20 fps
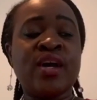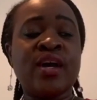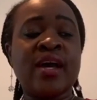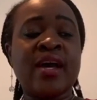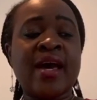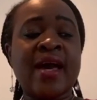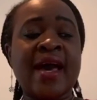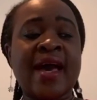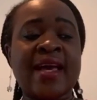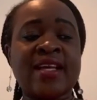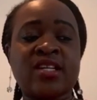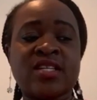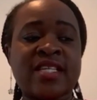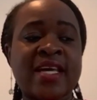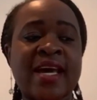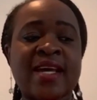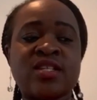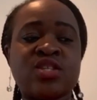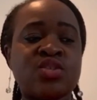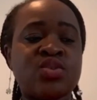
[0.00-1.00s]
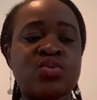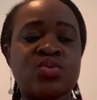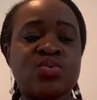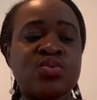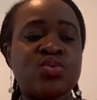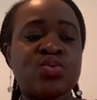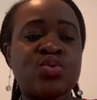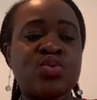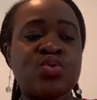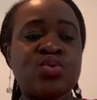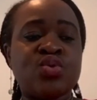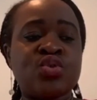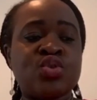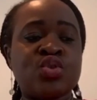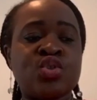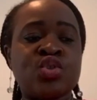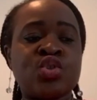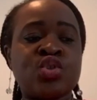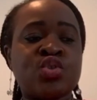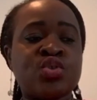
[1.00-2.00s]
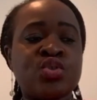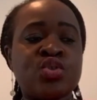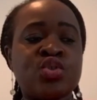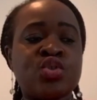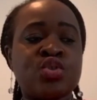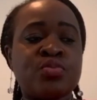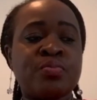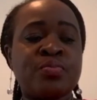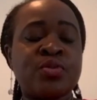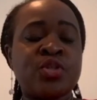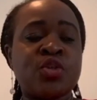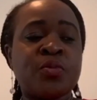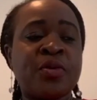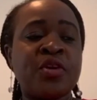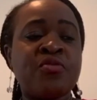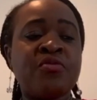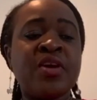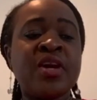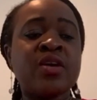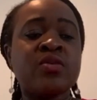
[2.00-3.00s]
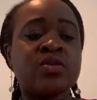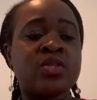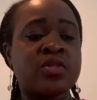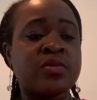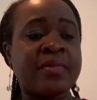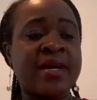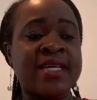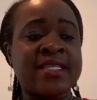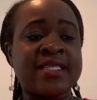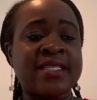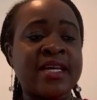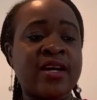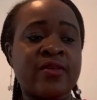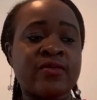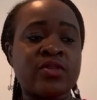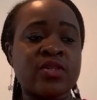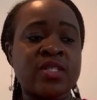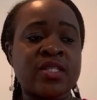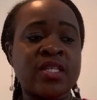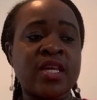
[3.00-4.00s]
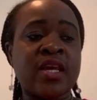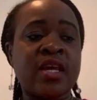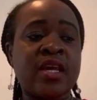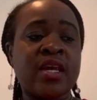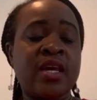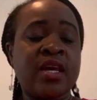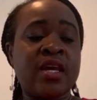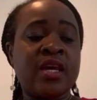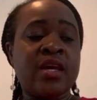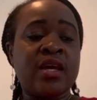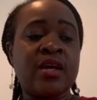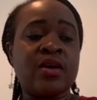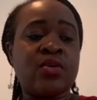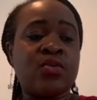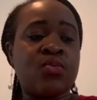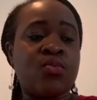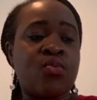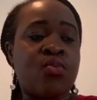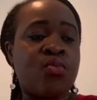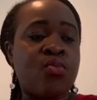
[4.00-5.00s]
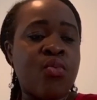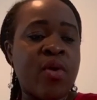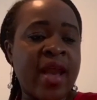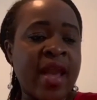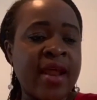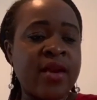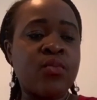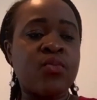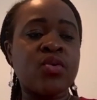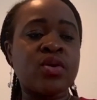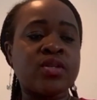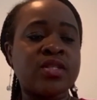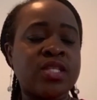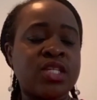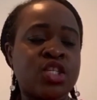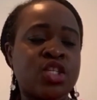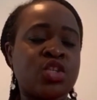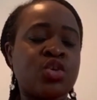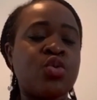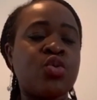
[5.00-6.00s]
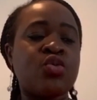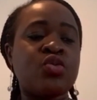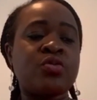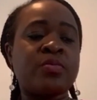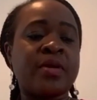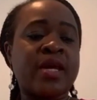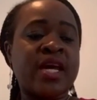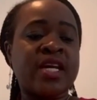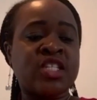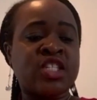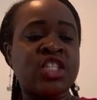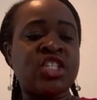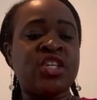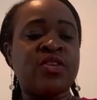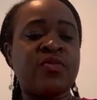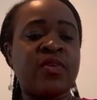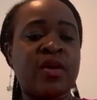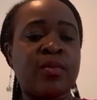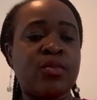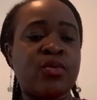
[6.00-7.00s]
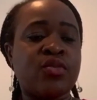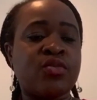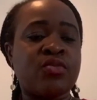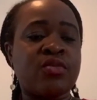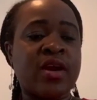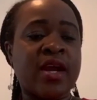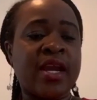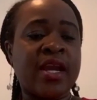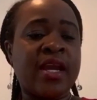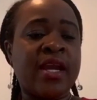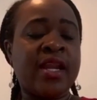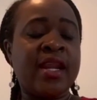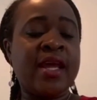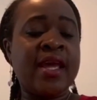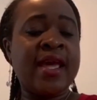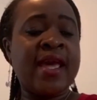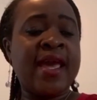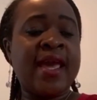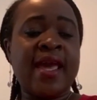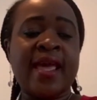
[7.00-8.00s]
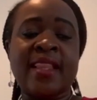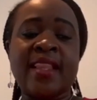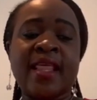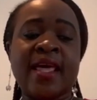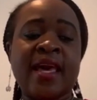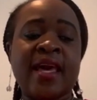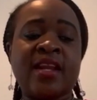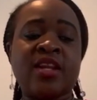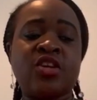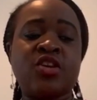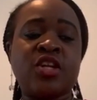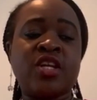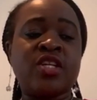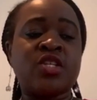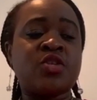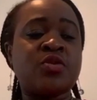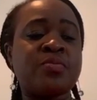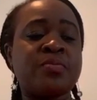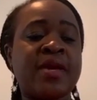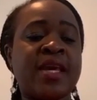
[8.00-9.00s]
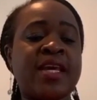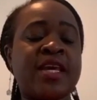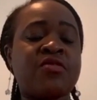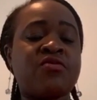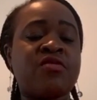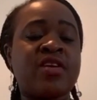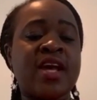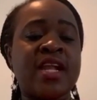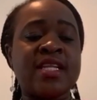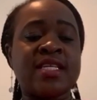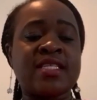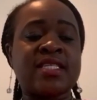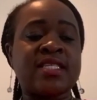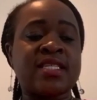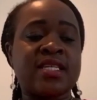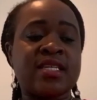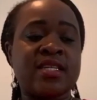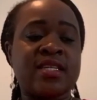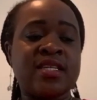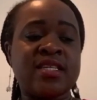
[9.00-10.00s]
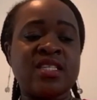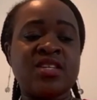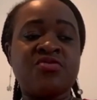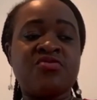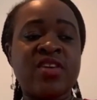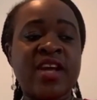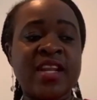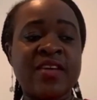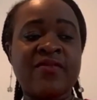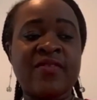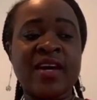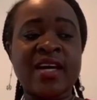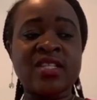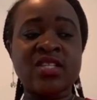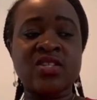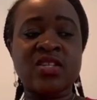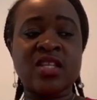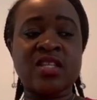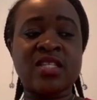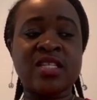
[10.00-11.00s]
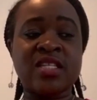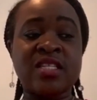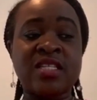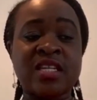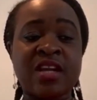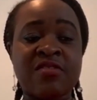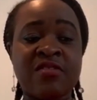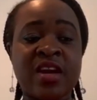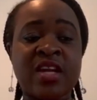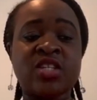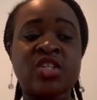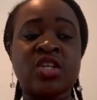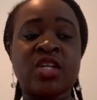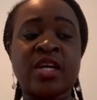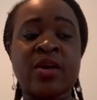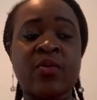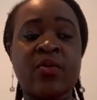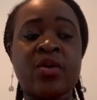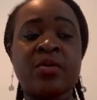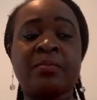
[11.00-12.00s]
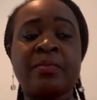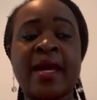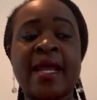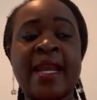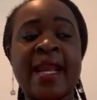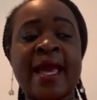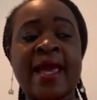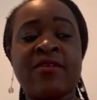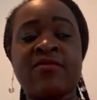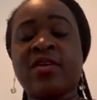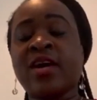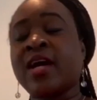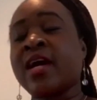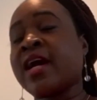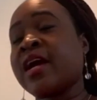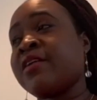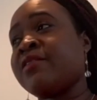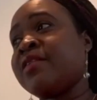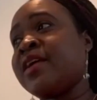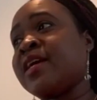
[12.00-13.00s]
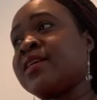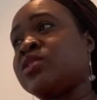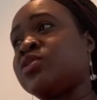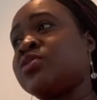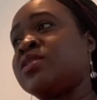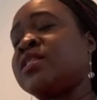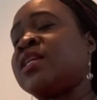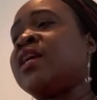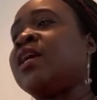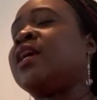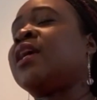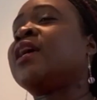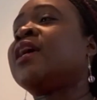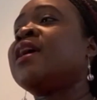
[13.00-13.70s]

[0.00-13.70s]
I just had to, to, to be real to myself to say, when will this goal be achievable, right? And then you need to make it realistic. Is it relevant to the direction I want my life and career to take?